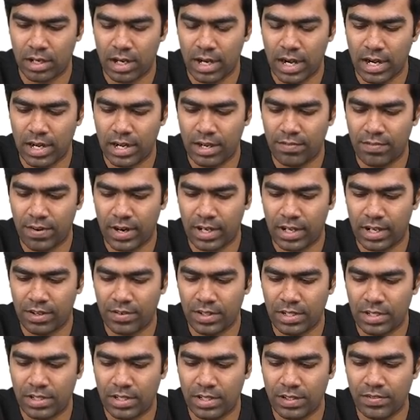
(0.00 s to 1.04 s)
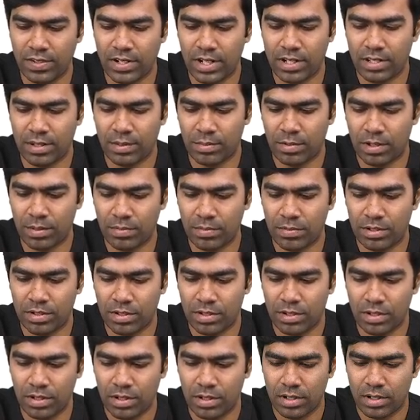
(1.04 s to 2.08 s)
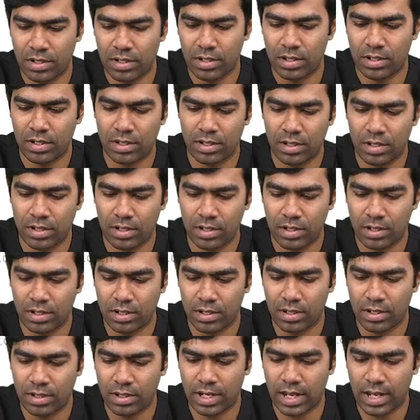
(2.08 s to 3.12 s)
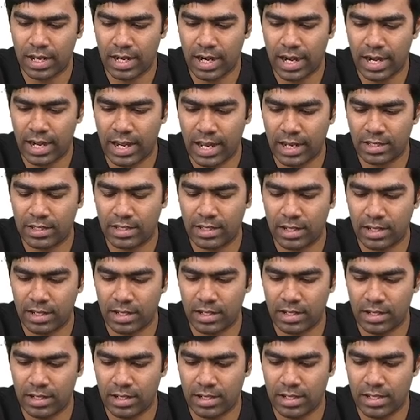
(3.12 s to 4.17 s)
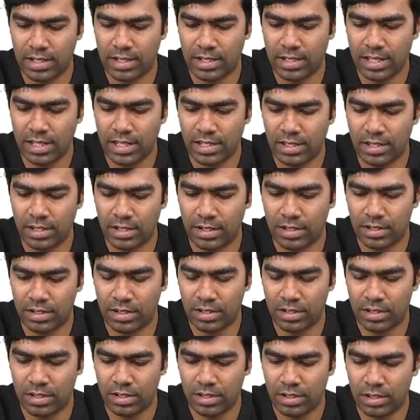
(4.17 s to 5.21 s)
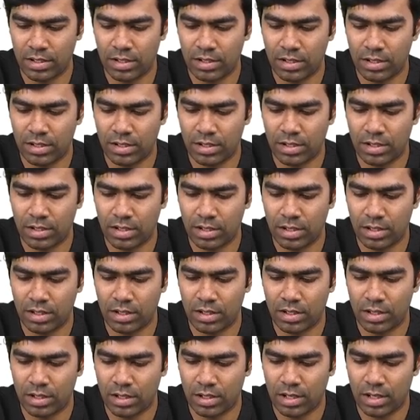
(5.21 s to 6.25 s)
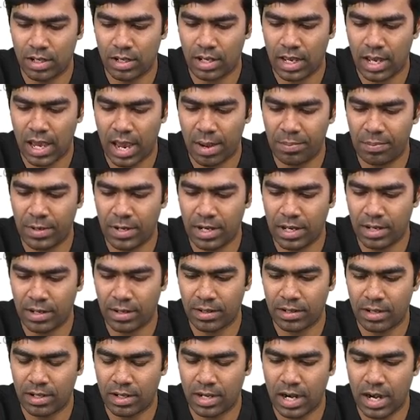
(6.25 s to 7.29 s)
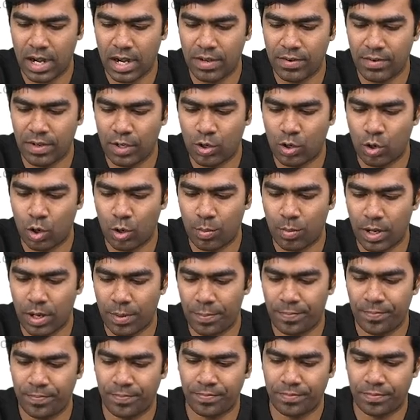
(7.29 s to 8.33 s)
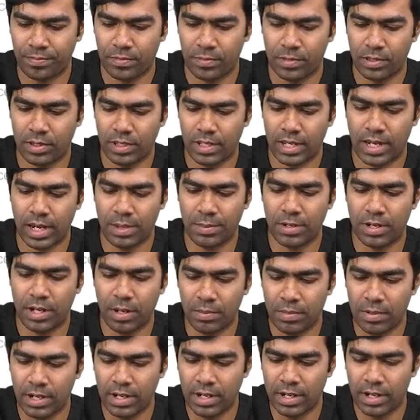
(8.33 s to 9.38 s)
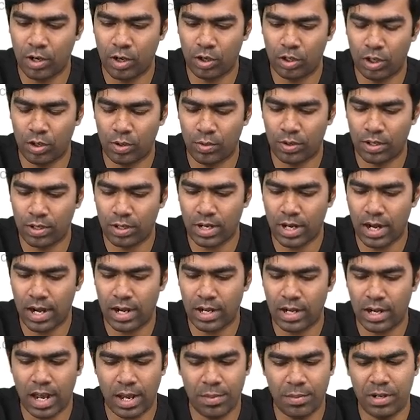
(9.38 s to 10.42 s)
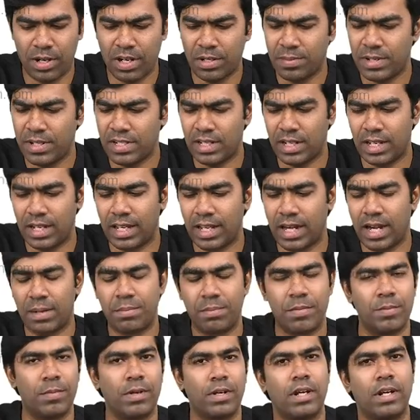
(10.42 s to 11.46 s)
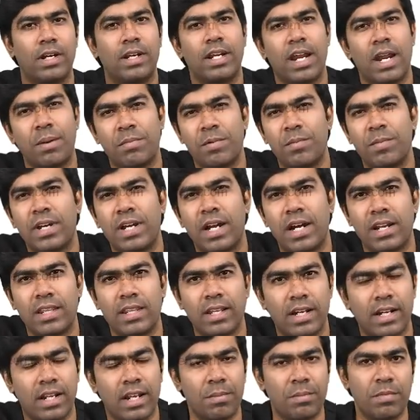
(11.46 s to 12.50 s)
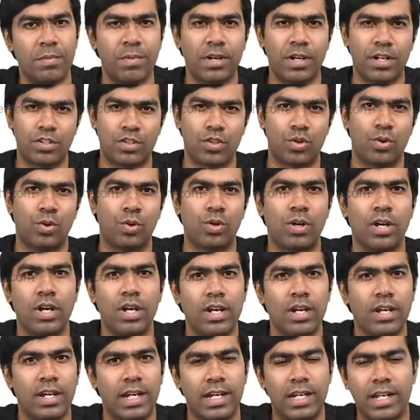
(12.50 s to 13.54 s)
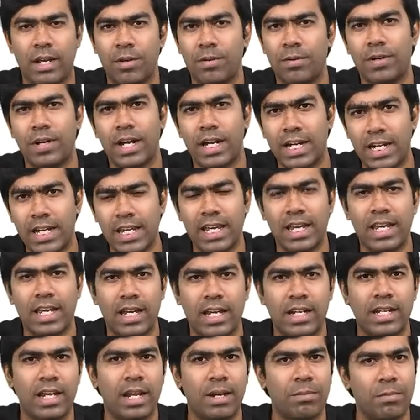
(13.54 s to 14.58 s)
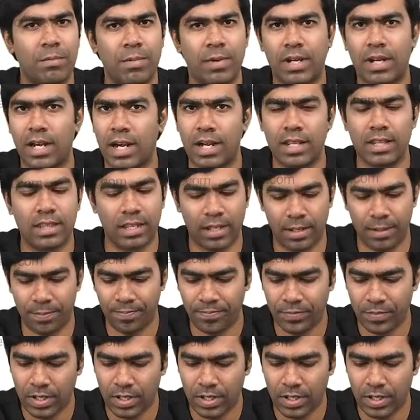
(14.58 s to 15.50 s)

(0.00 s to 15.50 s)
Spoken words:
and in fact even severe symptoms like ataxia, seizures, apnea, and even coma. They can be completely knocked out. And hypoglycemia is a great mimicker. It can mimic anything. It can mimic a stroke, it can mimic a TIA, it can mimic anything.